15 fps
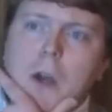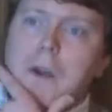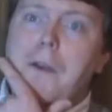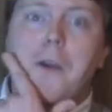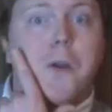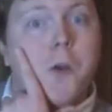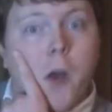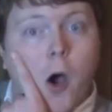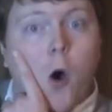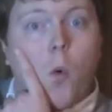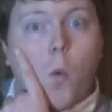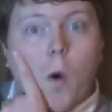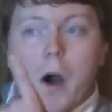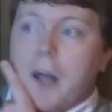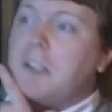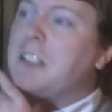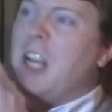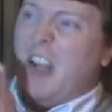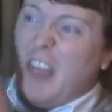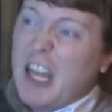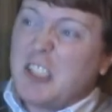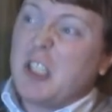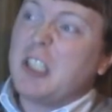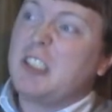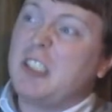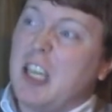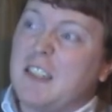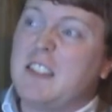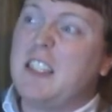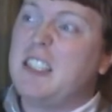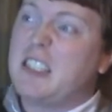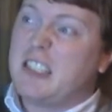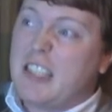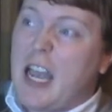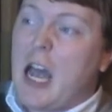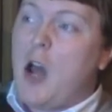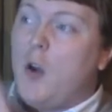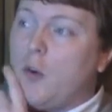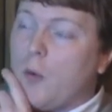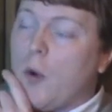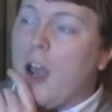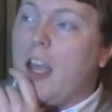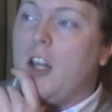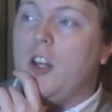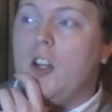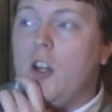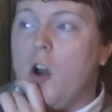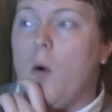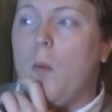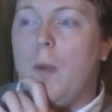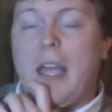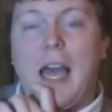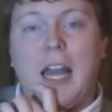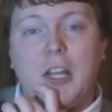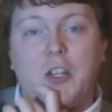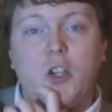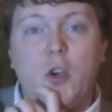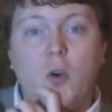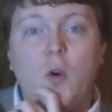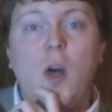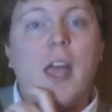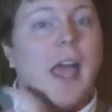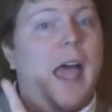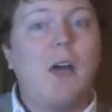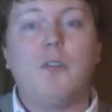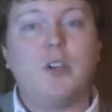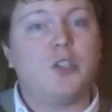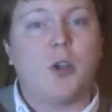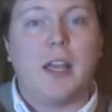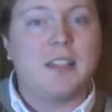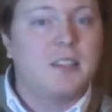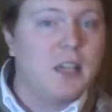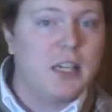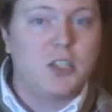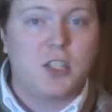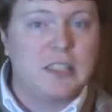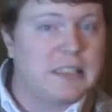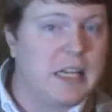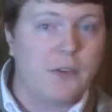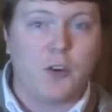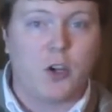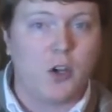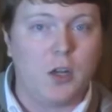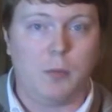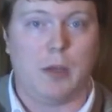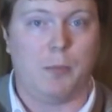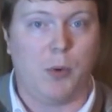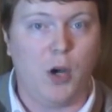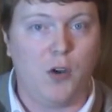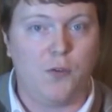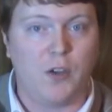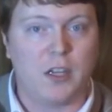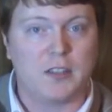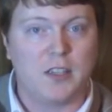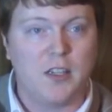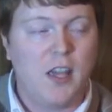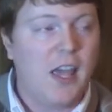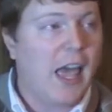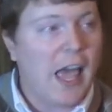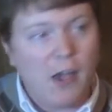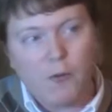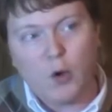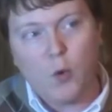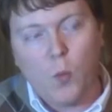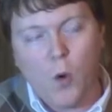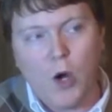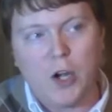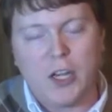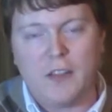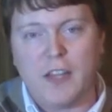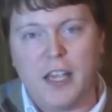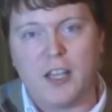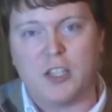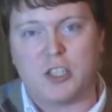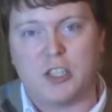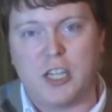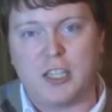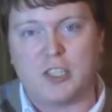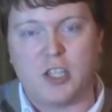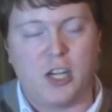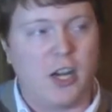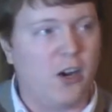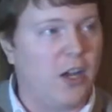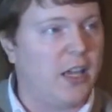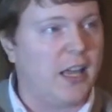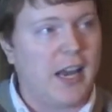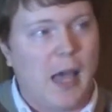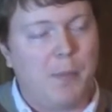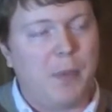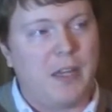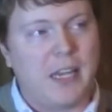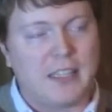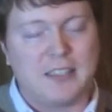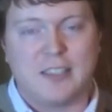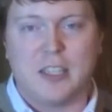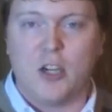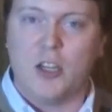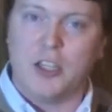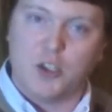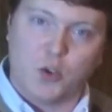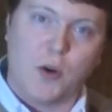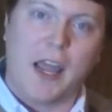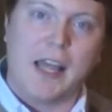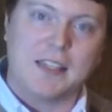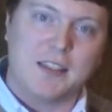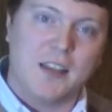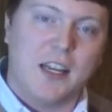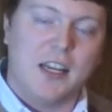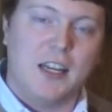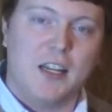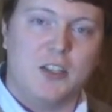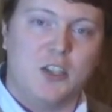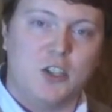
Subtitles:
you know what? That just doesn't sound right. You know what we gotta do? Every translation's never gonna be perfect. Every word in the English dictionary cannot be necessarily translated into